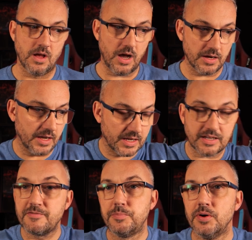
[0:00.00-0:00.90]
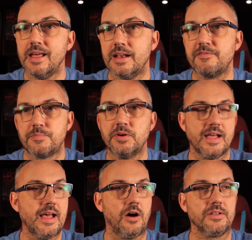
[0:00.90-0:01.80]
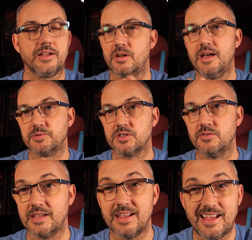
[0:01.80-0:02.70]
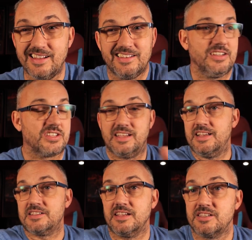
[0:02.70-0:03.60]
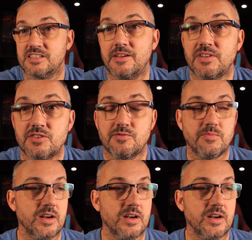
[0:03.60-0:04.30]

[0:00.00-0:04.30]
And they've put that out there, and I absolutely get that. And listen, he's saved us from